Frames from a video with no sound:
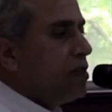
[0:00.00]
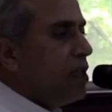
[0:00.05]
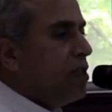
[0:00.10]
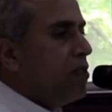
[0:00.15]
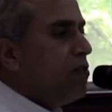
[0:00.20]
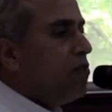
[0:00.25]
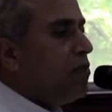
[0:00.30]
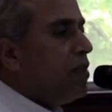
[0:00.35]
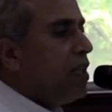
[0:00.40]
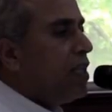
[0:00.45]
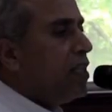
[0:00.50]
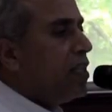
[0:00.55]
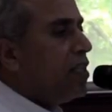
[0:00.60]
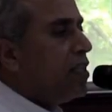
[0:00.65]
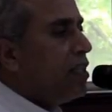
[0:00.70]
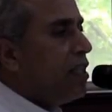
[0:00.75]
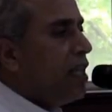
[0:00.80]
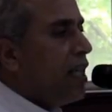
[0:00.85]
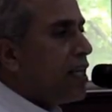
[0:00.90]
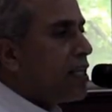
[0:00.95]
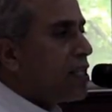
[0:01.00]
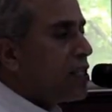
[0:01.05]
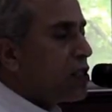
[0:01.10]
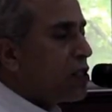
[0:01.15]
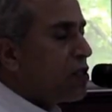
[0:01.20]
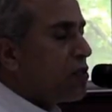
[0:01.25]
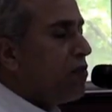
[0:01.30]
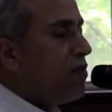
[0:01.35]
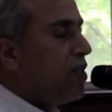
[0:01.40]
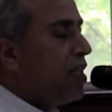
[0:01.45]
in very
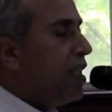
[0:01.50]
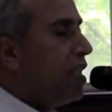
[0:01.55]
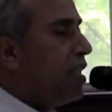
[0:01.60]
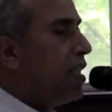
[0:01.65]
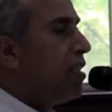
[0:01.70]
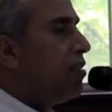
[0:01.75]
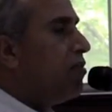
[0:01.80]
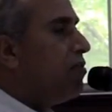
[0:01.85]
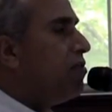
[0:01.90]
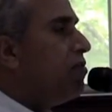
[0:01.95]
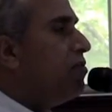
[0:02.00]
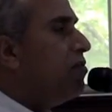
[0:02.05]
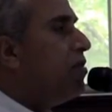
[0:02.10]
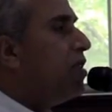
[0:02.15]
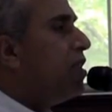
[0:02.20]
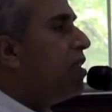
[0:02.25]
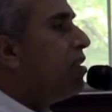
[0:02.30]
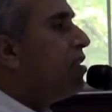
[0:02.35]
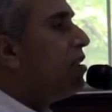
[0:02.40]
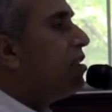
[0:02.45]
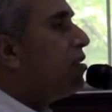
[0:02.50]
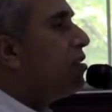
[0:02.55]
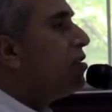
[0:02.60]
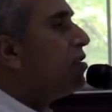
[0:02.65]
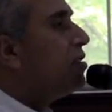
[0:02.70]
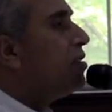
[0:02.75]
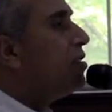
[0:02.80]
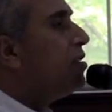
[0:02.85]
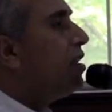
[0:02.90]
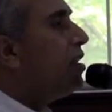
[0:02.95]
relaxed way, with
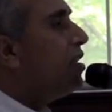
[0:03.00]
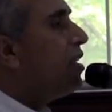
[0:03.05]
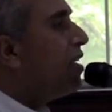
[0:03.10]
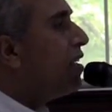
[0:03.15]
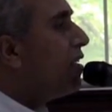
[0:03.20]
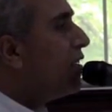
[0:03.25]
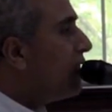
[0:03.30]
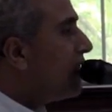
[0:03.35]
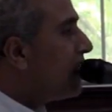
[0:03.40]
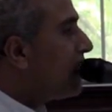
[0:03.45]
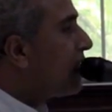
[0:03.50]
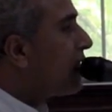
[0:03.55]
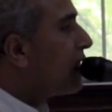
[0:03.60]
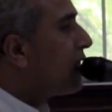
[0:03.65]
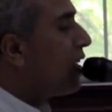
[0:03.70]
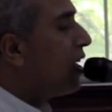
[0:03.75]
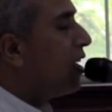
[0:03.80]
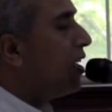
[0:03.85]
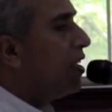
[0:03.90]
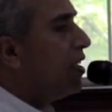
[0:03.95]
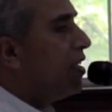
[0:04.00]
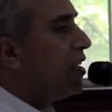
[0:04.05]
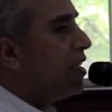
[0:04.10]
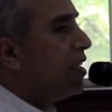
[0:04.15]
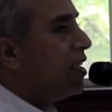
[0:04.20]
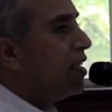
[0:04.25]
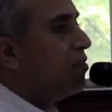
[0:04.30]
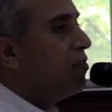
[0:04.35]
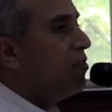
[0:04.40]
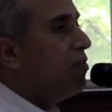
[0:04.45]

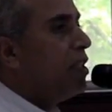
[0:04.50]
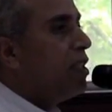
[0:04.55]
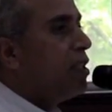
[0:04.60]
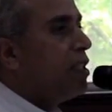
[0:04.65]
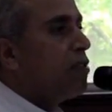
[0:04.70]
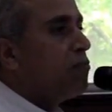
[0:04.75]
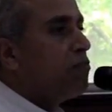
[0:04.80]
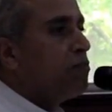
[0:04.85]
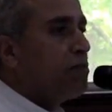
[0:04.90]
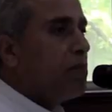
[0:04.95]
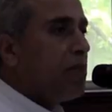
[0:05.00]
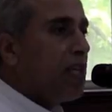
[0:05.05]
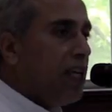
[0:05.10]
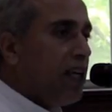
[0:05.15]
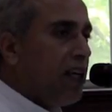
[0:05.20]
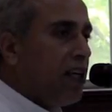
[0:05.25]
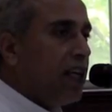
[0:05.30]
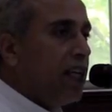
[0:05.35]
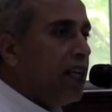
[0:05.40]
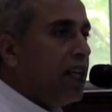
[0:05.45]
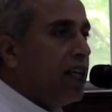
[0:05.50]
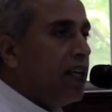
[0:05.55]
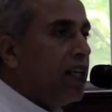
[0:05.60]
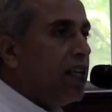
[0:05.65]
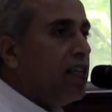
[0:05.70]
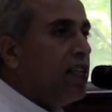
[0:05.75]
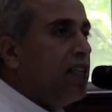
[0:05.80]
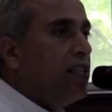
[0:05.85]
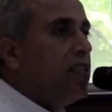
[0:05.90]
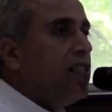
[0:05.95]
understanding, with planning,
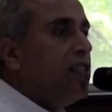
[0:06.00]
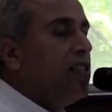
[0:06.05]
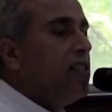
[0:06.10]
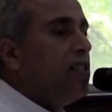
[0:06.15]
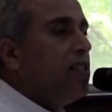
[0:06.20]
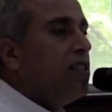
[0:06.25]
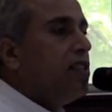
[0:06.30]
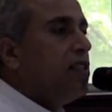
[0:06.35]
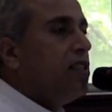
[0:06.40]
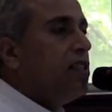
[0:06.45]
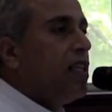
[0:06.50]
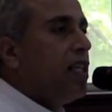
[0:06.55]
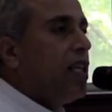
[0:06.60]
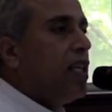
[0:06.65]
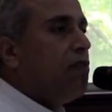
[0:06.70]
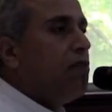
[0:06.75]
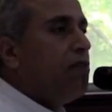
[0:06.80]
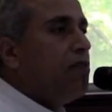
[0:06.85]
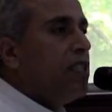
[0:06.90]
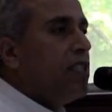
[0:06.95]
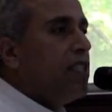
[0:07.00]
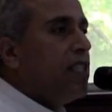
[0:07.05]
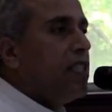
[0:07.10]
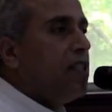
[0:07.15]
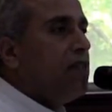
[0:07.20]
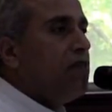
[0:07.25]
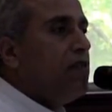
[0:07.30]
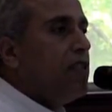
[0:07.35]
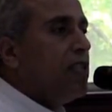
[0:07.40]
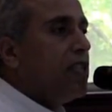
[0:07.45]
every
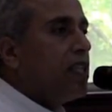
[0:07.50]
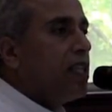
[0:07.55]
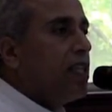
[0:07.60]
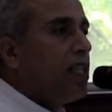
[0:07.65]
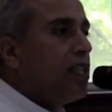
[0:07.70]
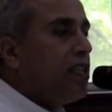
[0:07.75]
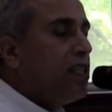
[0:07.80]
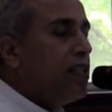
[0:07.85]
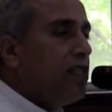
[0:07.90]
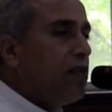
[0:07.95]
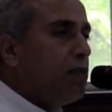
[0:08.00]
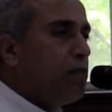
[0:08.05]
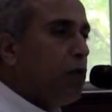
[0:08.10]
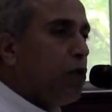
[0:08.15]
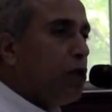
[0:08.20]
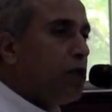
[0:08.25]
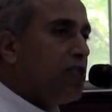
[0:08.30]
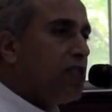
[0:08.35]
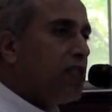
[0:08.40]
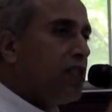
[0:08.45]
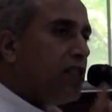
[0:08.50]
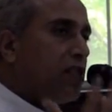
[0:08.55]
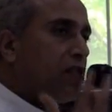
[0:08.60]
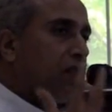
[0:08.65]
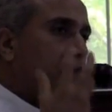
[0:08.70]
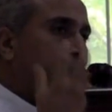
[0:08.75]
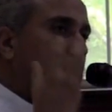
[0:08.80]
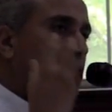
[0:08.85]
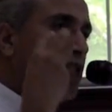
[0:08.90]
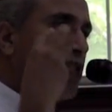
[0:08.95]
day we can deposit
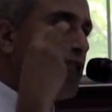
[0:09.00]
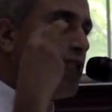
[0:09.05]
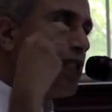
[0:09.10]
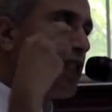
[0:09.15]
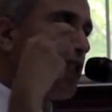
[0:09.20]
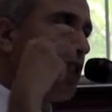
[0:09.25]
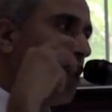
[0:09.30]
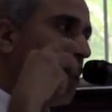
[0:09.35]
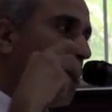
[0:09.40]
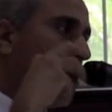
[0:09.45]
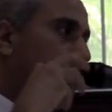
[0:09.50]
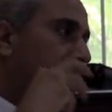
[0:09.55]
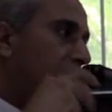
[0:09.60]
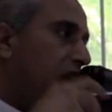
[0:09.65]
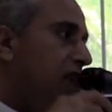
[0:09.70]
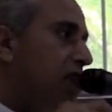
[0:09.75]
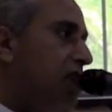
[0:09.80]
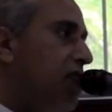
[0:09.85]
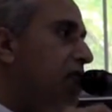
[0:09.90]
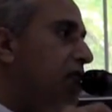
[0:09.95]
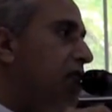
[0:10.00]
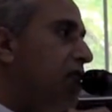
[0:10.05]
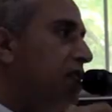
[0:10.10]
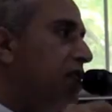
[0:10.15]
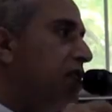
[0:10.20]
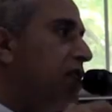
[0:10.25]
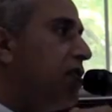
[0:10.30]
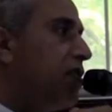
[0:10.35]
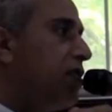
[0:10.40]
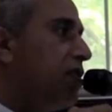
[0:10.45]
good sanskaras.
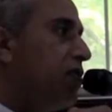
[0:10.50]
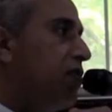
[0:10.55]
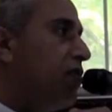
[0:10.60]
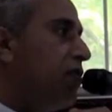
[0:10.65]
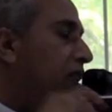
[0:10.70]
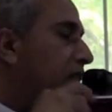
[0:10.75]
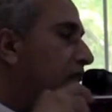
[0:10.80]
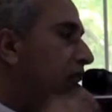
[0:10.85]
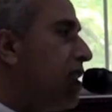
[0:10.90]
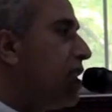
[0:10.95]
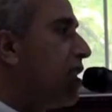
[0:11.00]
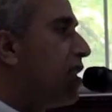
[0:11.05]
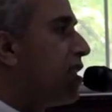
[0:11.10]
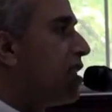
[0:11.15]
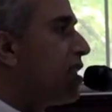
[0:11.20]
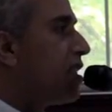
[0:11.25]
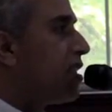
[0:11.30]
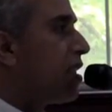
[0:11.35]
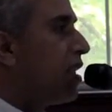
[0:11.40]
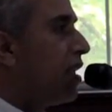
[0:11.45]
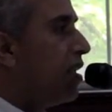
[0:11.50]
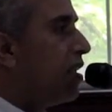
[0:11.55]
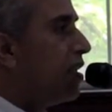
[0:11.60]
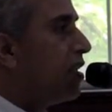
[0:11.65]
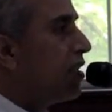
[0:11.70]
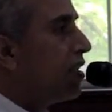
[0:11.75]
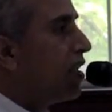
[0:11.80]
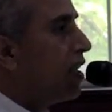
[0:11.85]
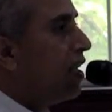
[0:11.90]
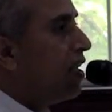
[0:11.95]
With this
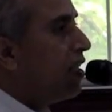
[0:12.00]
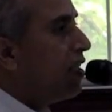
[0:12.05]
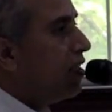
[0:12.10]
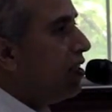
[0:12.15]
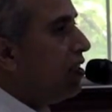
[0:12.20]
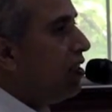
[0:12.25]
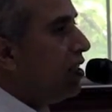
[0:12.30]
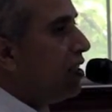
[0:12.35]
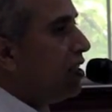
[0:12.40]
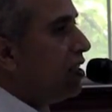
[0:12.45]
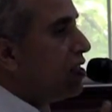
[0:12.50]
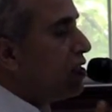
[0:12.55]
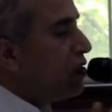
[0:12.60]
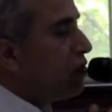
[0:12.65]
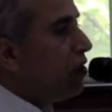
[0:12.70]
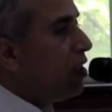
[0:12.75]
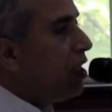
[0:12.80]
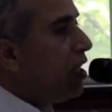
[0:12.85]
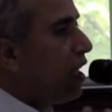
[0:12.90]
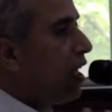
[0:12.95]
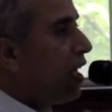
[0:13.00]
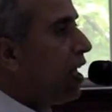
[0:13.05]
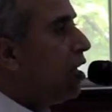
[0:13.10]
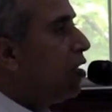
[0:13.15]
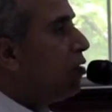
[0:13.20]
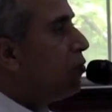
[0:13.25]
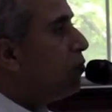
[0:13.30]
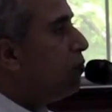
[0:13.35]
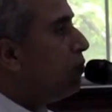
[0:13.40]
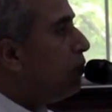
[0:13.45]
understanding that these will
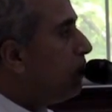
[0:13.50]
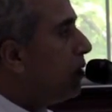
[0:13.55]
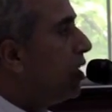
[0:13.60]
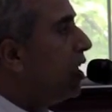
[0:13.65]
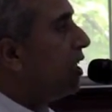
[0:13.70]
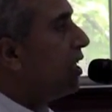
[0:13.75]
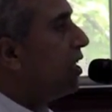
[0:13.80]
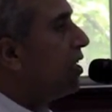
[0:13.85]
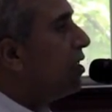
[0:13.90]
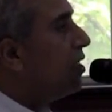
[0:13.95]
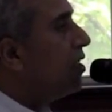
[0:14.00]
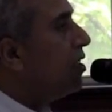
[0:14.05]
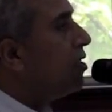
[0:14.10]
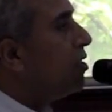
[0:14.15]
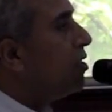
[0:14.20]
help me